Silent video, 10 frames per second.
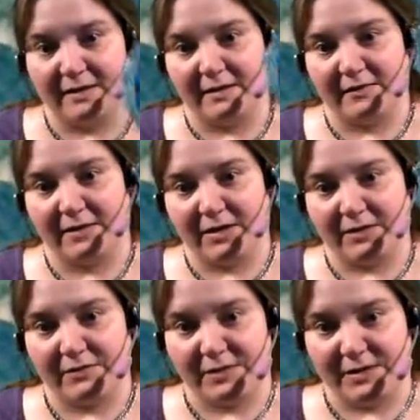I've got the
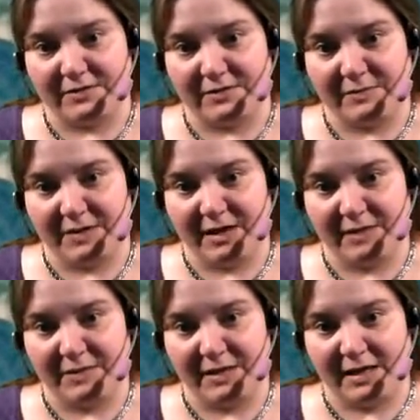green screen behind
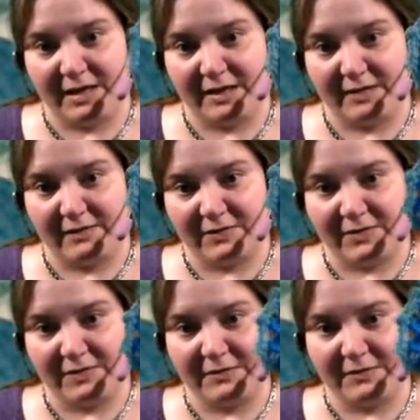me, and for some